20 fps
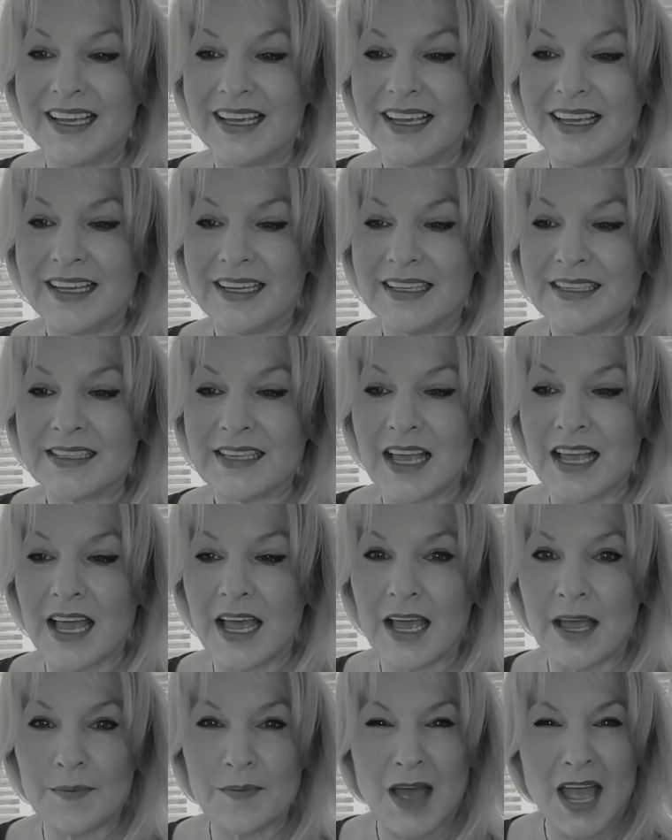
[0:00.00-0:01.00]
is
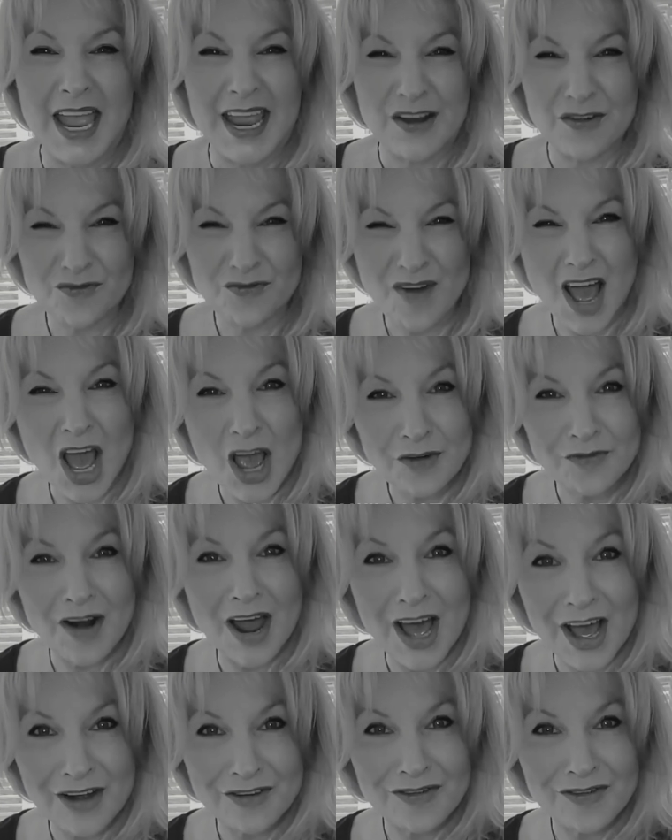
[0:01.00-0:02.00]
um, a rah,
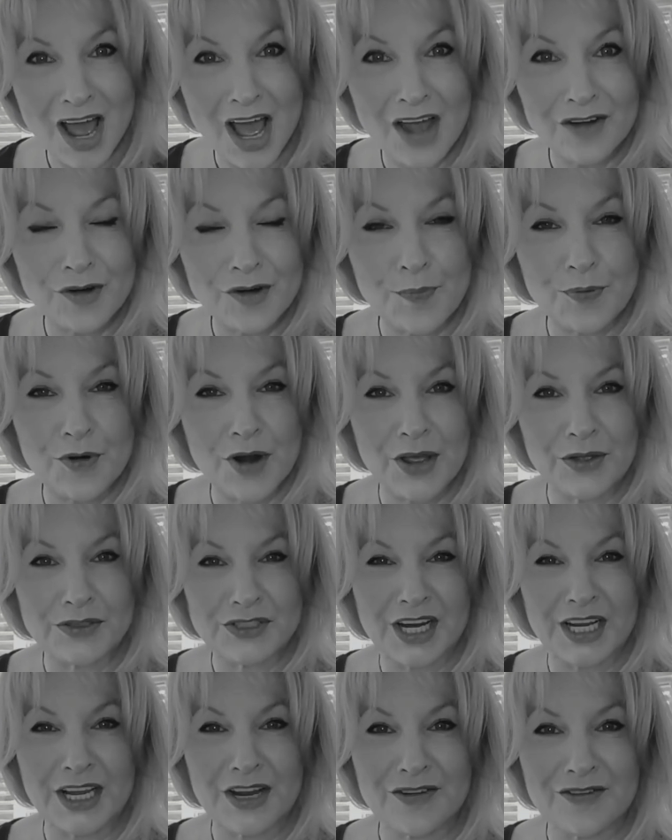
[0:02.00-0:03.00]
rah, rah
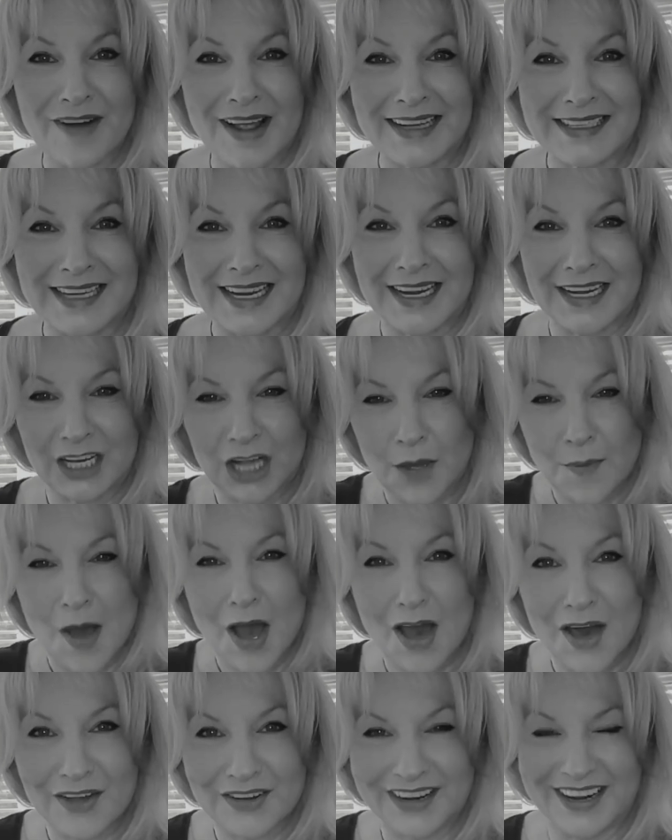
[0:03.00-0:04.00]
approach. Are you ready?
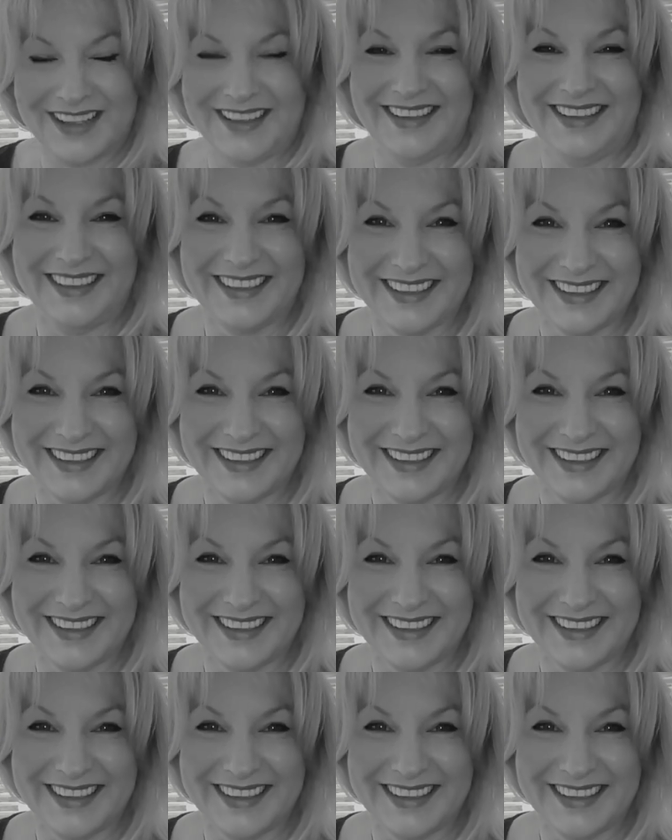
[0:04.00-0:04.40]
Come on!